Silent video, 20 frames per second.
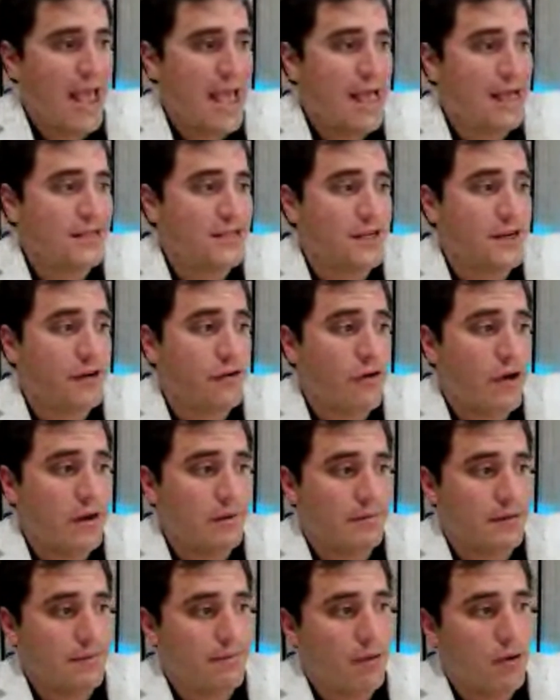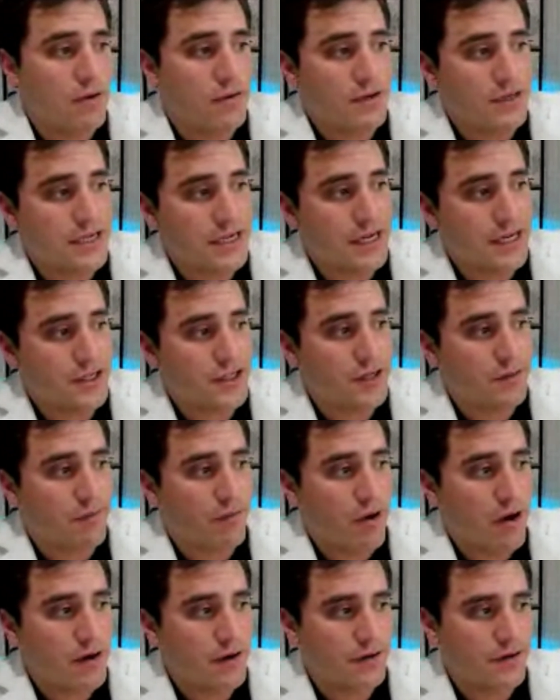As an incredibly potent THC
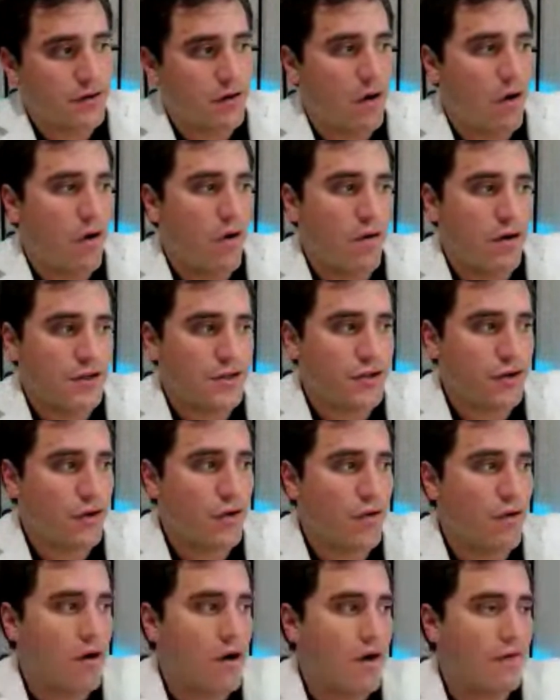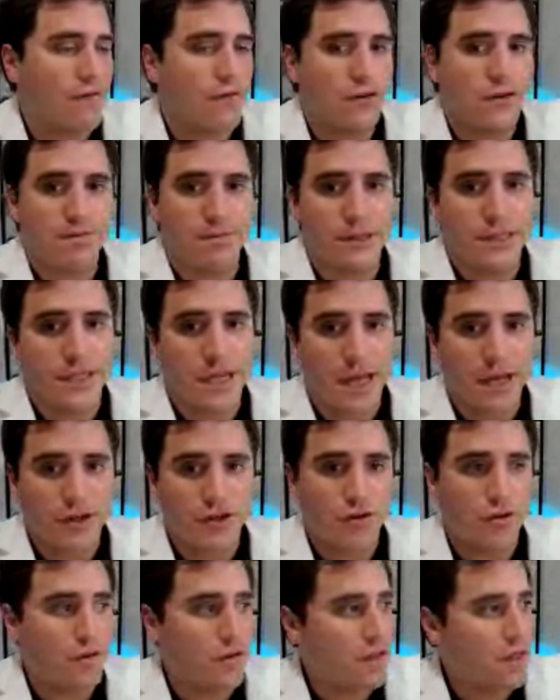product, RSO offers
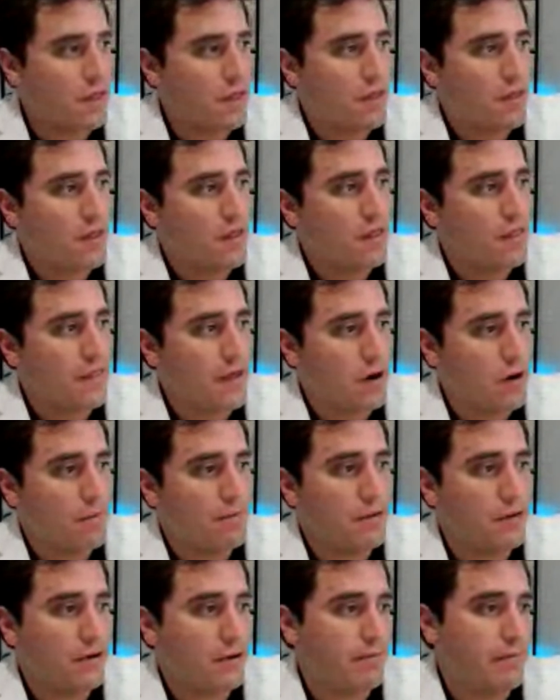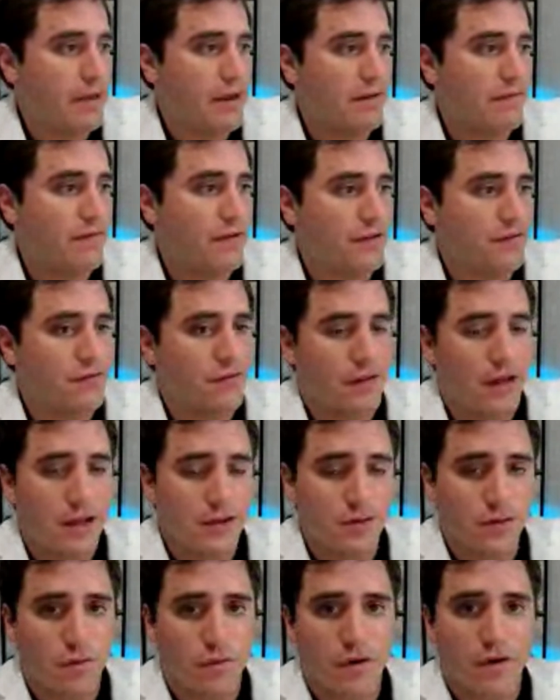potential therapeutic benefits. So
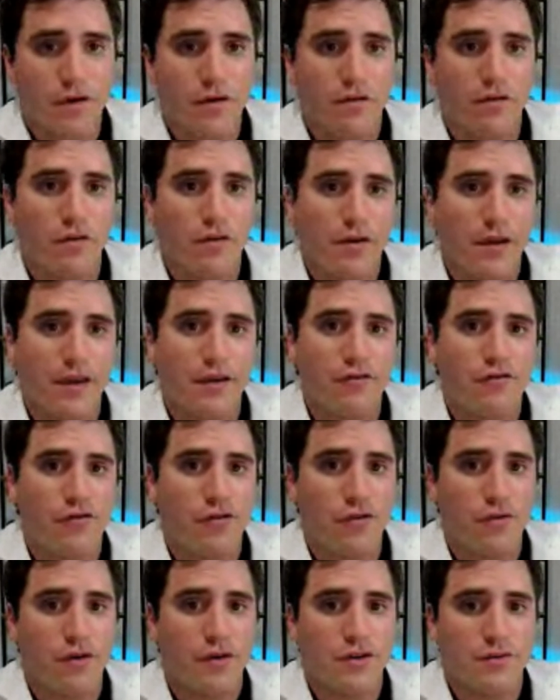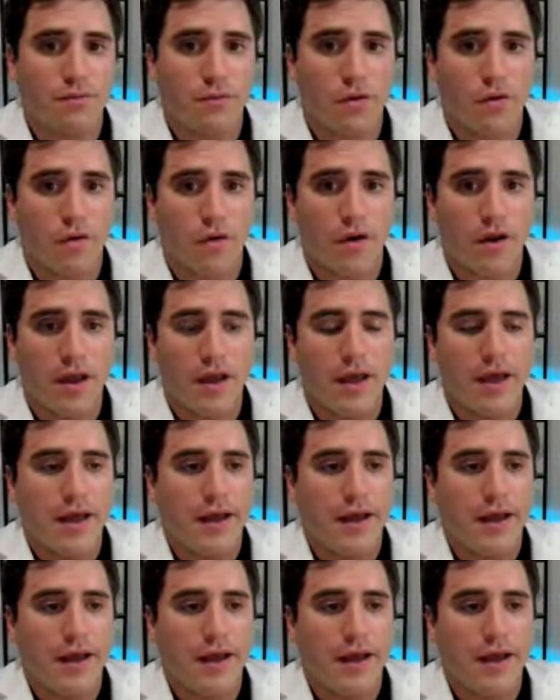that's what we're looking to explore.